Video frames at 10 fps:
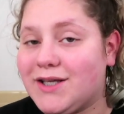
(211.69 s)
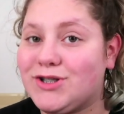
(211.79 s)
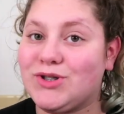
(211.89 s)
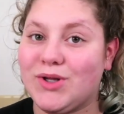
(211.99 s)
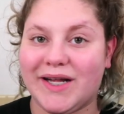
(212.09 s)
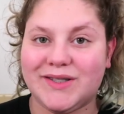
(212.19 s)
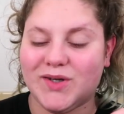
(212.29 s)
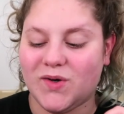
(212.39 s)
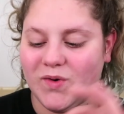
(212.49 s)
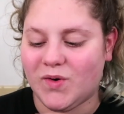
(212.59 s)
So that's
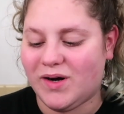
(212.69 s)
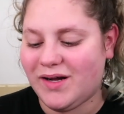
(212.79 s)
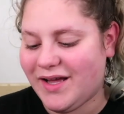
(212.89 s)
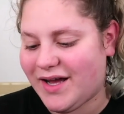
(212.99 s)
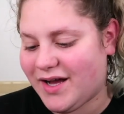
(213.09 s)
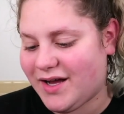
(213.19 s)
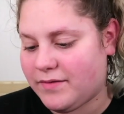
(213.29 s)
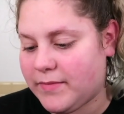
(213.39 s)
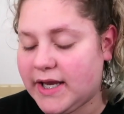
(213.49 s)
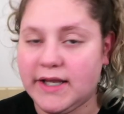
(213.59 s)
cool.
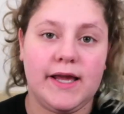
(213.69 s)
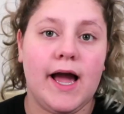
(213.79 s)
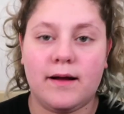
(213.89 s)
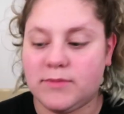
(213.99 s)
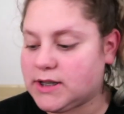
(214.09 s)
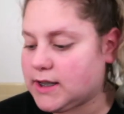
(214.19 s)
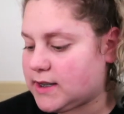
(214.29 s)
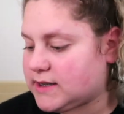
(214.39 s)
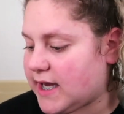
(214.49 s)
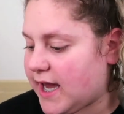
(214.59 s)
And yeah, I'm just
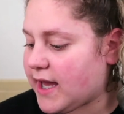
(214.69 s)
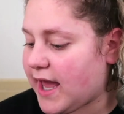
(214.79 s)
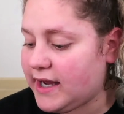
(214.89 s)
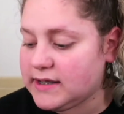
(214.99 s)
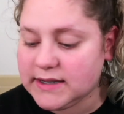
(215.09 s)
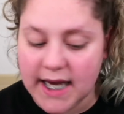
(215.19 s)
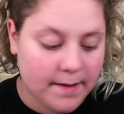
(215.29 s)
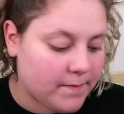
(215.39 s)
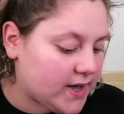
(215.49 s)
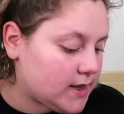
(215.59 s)
gonna take a
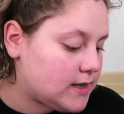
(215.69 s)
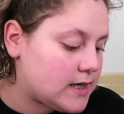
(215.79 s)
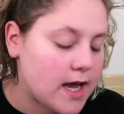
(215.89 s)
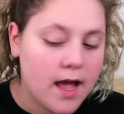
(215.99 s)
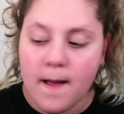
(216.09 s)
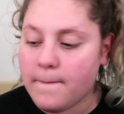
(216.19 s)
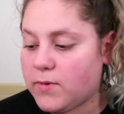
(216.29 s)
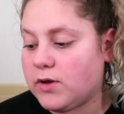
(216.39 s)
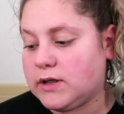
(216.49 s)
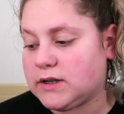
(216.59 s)
dampened
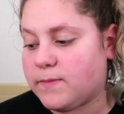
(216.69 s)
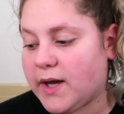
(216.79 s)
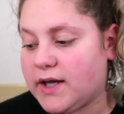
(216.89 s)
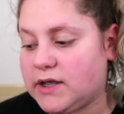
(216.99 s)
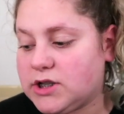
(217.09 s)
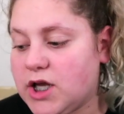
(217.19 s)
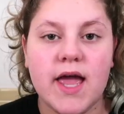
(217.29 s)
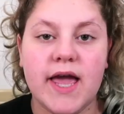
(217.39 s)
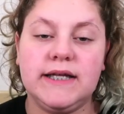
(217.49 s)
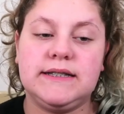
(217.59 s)
beauty sponge.
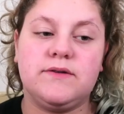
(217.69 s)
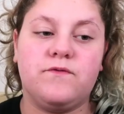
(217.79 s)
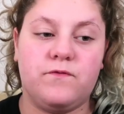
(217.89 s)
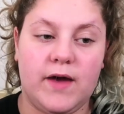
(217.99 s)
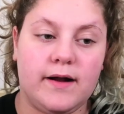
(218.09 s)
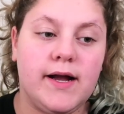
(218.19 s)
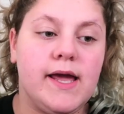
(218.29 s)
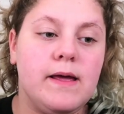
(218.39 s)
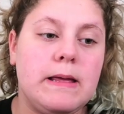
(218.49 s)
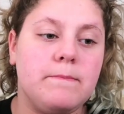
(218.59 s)
It's
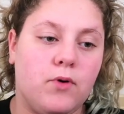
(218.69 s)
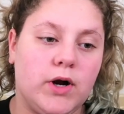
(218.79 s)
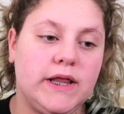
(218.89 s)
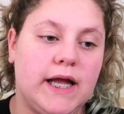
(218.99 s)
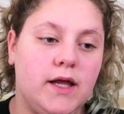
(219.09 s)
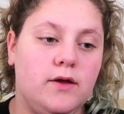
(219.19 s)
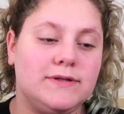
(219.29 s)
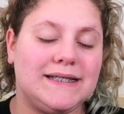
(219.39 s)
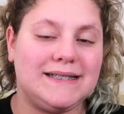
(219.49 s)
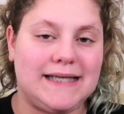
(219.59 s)
very important that you
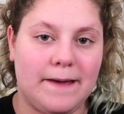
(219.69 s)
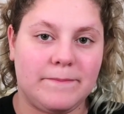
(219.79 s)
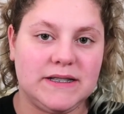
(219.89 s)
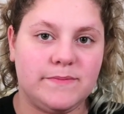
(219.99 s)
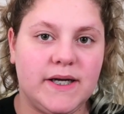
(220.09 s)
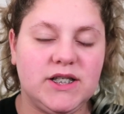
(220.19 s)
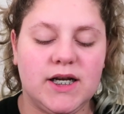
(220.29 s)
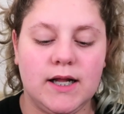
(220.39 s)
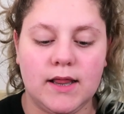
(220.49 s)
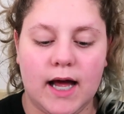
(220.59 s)
use a dampened sponge,
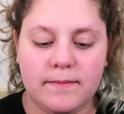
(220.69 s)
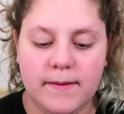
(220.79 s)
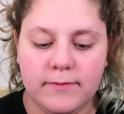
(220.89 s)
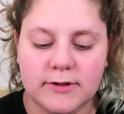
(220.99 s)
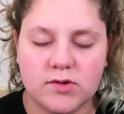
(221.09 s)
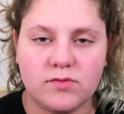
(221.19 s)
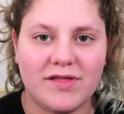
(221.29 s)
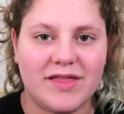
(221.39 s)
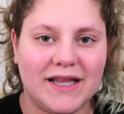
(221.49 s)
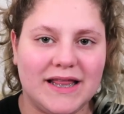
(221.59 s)
and a lot of people
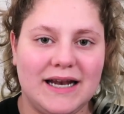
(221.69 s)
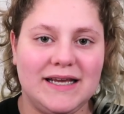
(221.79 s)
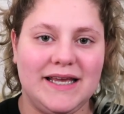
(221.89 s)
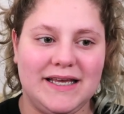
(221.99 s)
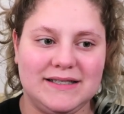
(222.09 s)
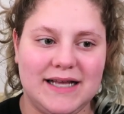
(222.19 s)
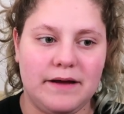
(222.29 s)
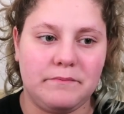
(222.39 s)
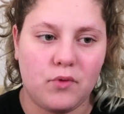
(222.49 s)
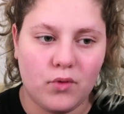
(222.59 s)
don't think that it is
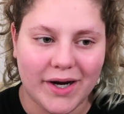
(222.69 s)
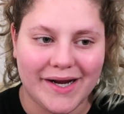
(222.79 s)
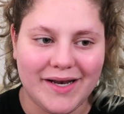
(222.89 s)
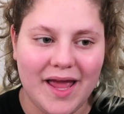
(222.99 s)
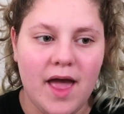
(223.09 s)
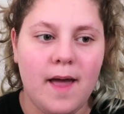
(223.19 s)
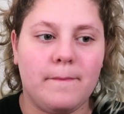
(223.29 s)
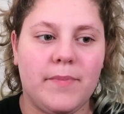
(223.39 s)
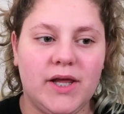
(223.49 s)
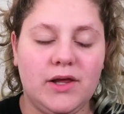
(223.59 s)
that important,
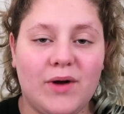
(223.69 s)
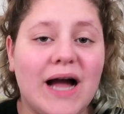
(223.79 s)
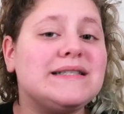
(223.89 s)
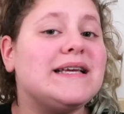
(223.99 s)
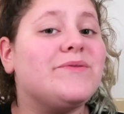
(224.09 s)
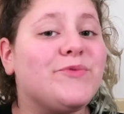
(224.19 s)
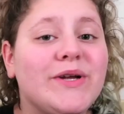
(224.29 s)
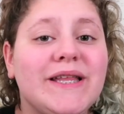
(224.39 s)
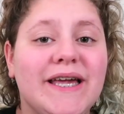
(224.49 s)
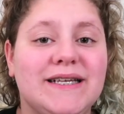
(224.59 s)
but you guys, it
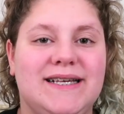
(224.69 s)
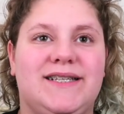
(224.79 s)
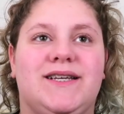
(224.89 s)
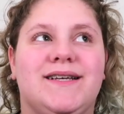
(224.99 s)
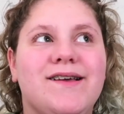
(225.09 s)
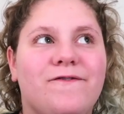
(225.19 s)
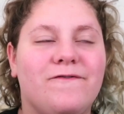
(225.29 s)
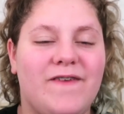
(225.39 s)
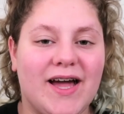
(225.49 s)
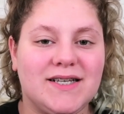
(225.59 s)
really is. It does
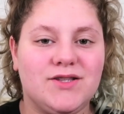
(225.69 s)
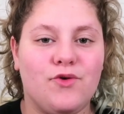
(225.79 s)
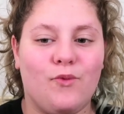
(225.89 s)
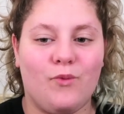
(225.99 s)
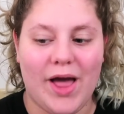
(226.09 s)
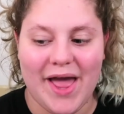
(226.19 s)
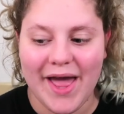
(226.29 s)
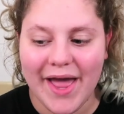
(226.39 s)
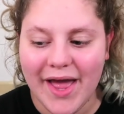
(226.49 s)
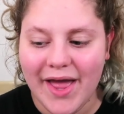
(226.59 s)
affect the
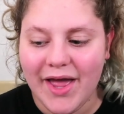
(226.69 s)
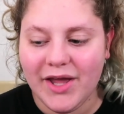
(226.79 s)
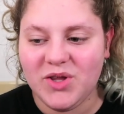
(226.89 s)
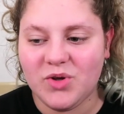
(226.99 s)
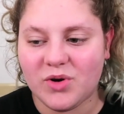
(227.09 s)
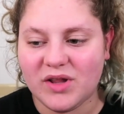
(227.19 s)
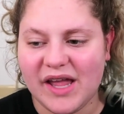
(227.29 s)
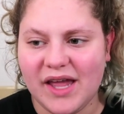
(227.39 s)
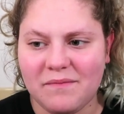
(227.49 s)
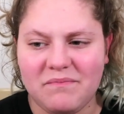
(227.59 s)
way your
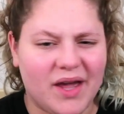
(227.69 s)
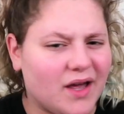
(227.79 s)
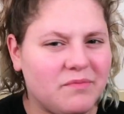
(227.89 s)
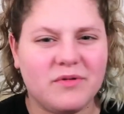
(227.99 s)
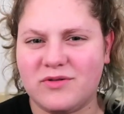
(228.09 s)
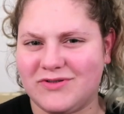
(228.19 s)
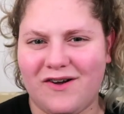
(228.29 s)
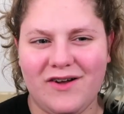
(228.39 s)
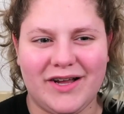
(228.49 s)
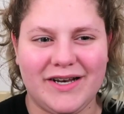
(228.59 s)
like makeup goes
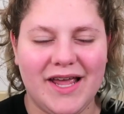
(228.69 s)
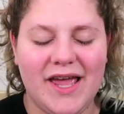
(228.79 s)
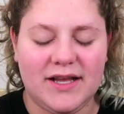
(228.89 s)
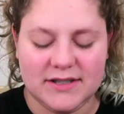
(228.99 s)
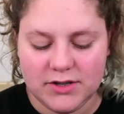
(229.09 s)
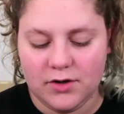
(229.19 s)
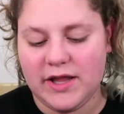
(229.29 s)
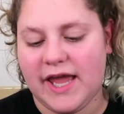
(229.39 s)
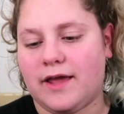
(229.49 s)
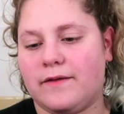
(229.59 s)
on. So
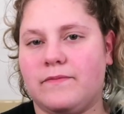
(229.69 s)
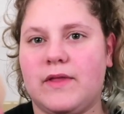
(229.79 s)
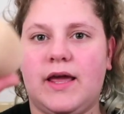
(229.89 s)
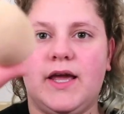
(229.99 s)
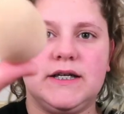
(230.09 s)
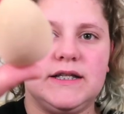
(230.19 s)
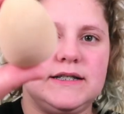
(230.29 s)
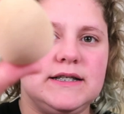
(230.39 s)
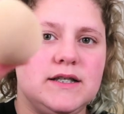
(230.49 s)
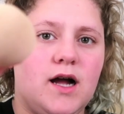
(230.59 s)
like here,
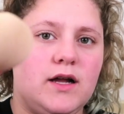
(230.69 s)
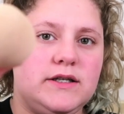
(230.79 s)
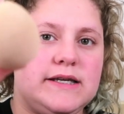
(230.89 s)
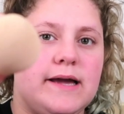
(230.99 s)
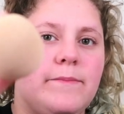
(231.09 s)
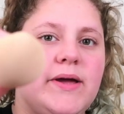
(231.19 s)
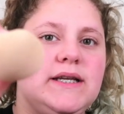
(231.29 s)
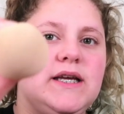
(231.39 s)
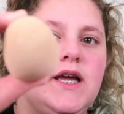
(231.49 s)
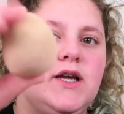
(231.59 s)
this is not
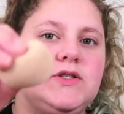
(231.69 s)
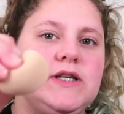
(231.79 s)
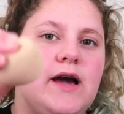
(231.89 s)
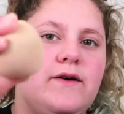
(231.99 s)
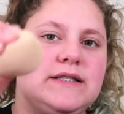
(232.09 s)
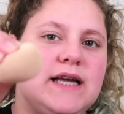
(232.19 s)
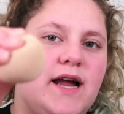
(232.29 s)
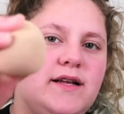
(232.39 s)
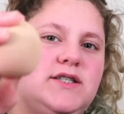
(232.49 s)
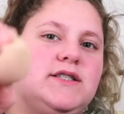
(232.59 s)
dampened. You see how it's
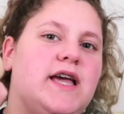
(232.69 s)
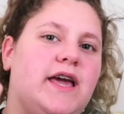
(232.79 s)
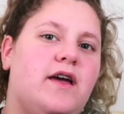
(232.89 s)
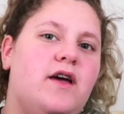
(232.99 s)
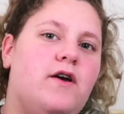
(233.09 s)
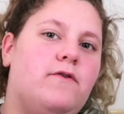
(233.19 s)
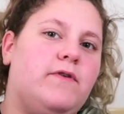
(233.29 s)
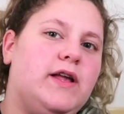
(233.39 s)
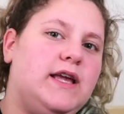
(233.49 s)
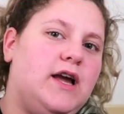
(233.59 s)
kind of just like
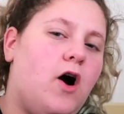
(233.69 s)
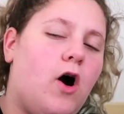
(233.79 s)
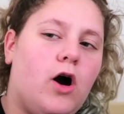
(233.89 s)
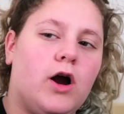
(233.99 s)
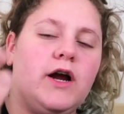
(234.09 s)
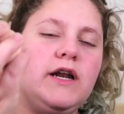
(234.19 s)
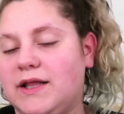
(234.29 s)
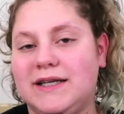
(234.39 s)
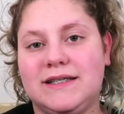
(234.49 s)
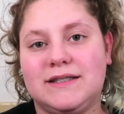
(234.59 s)
really hard,
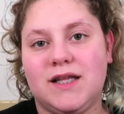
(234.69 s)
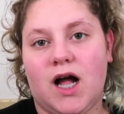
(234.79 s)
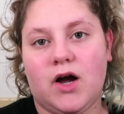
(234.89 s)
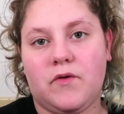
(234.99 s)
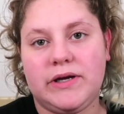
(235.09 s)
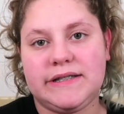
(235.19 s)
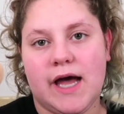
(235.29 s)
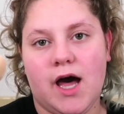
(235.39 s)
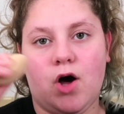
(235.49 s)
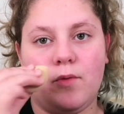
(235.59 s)
and this is not going to
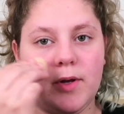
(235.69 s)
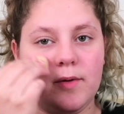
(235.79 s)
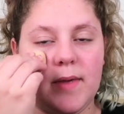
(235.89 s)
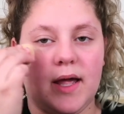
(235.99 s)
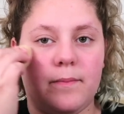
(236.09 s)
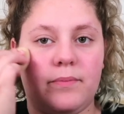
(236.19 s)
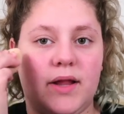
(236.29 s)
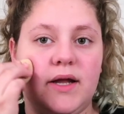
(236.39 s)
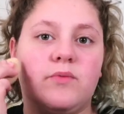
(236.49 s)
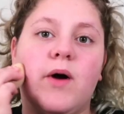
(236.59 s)
help your makeup
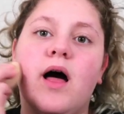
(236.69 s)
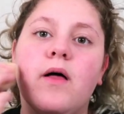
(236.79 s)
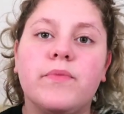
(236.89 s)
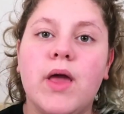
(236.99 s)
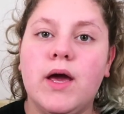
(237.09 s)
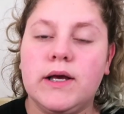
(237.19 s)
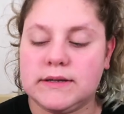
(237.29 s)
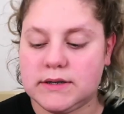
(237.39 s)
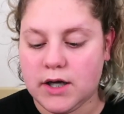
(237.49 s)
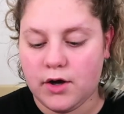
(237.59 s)
blend well.
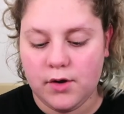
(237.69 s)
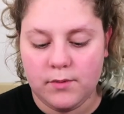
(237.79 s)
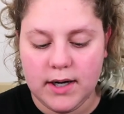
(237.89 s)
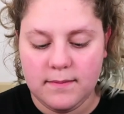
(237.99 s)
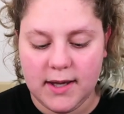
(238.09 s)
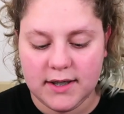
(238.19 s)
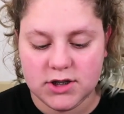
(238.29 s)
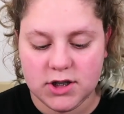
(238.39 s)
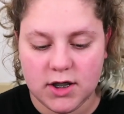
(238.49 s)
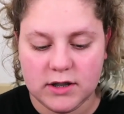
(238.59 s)
So you want to make
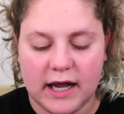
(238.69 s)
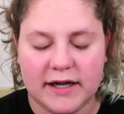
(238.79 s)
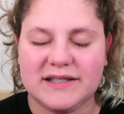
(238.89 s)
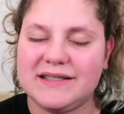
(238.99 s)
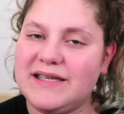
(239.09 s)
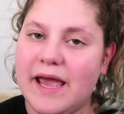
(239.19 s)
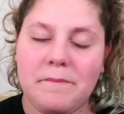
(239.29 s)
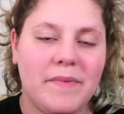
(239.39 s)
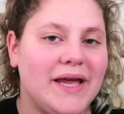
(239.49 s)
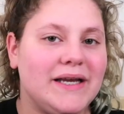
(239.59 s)
sure that it's
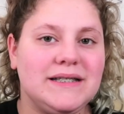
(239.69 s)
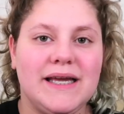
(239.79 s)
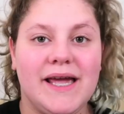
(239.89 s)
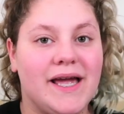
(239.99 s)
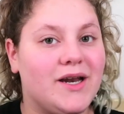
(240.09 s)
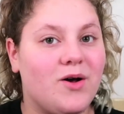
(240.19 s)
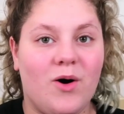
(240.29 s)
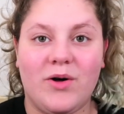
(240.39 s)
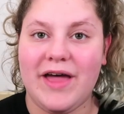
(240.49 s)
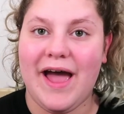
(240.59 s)
dampened and all